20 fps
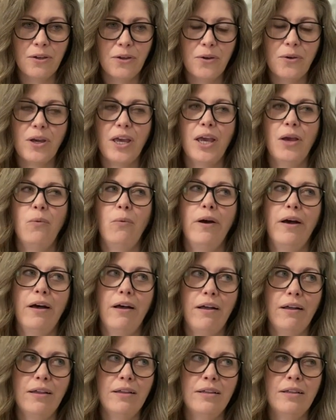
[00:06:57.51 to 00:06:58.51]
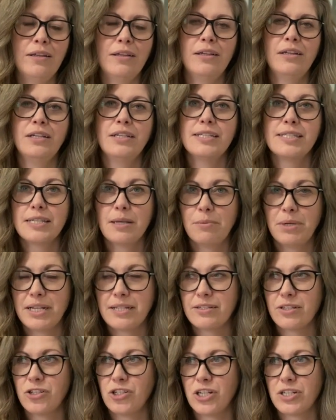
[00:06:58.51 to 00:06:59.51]
Okay, well, somebody
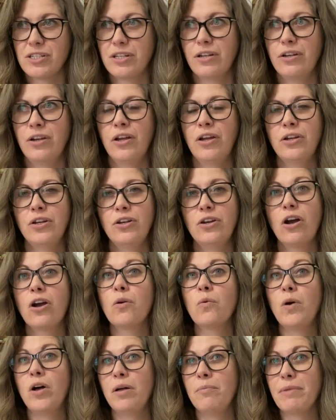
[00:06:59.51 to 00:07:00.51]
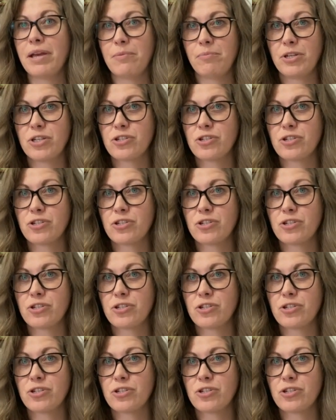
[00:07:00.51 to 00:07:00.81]
suggested Narwhal might be